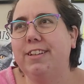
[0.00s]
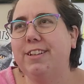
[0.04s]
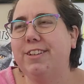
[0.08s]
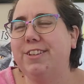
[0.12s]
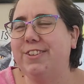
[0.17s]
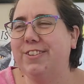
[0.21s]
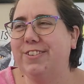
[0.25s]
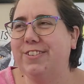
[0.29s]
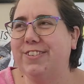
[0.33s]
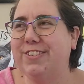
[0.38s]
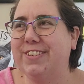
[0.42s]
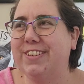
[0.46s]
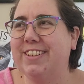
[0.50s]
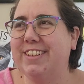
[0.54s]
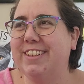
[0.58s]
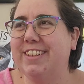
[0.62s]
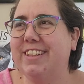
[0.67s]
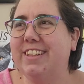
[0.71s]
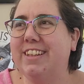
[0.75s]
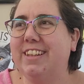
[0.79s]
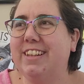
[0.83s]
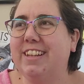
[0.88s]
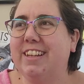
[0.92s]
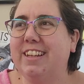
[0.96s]
Shoot,
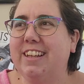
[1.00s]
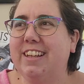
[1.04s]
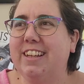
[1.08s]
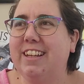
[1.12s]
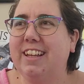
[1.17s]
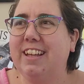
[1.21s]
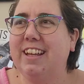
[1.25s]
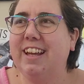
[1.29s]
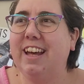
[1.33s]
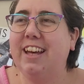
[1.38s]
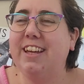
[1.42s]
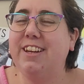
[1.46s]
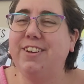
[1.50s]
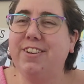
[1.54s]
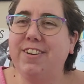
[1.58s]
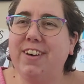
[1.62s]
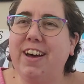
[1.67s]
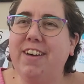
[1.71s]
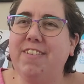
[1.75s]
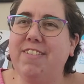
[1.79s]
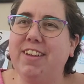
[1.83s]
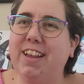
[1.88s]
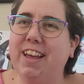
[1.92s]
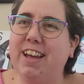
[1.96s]
I do
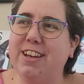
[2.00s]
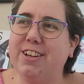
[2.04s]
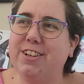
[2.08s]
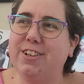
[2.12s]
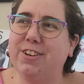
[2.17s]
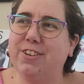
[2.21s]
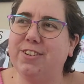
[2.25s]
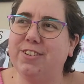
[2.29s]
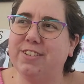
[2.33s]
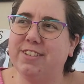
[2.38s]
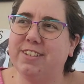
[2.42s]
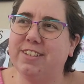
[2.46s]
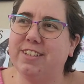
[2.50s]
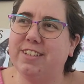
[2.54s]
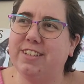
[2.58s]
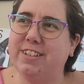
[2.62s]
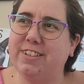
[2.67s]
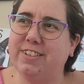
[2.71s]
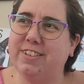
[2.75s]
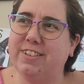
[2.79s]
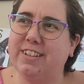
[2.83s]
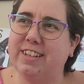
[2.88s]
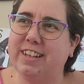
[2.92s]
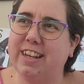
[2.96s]
have a lot of chores to
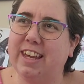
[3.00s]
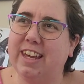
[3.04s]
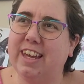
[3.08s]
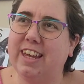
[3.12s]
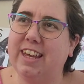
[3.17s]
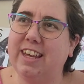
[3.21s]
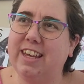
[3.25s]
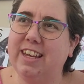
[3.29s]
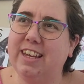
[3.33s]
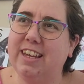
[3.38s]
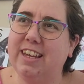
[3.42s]
do today.